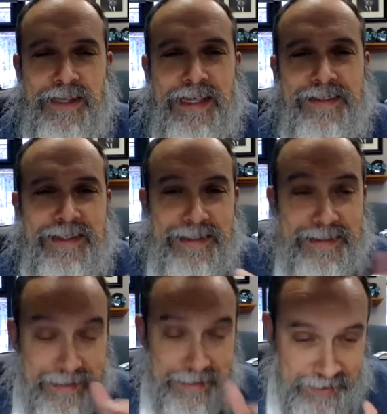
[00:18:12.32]
it's it,
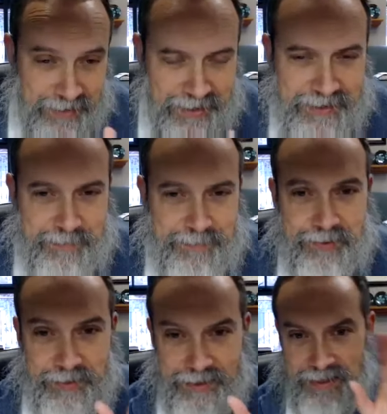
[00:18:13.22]
it's in concept.
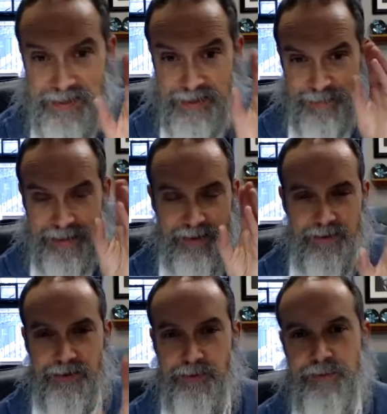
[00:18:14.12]
So let, let's make it a
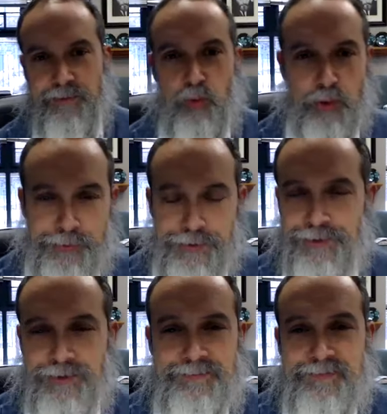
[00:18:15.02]
little more
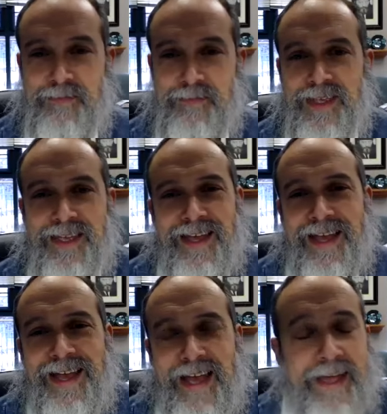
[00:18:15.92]
real.
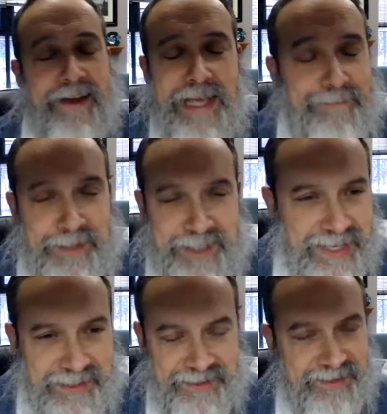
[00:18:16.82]
I don't have much
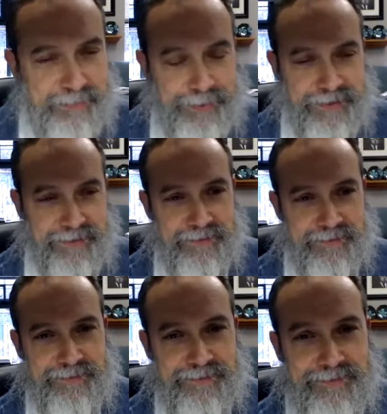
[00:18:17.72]
access to pigs.
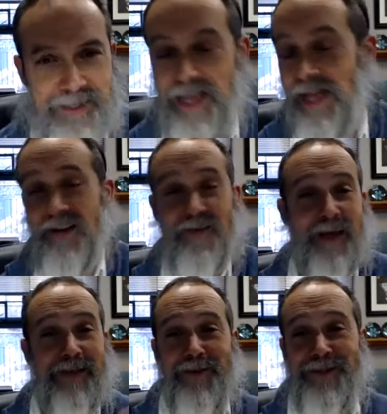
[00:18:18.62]
I don't
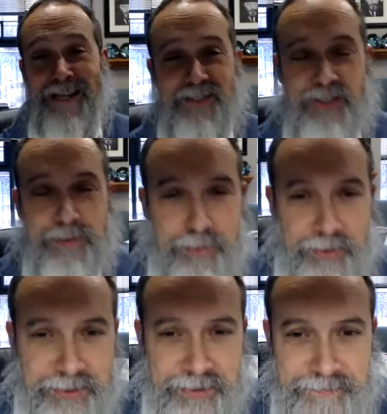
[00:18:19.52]
have much access to
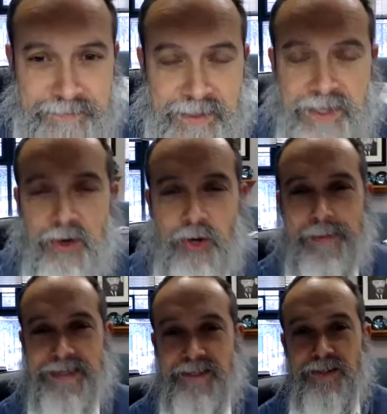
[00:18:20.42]
pork or
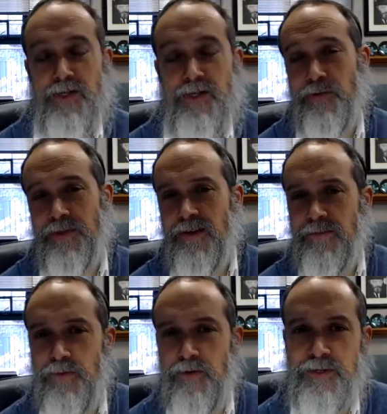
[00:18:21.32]
bacon. So
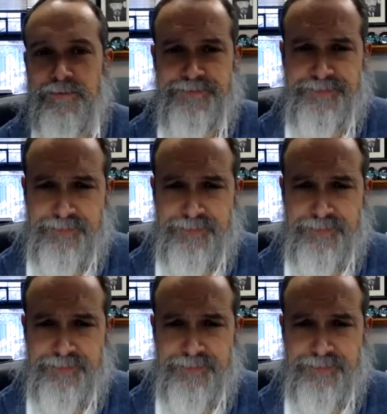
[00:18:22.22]
therefore,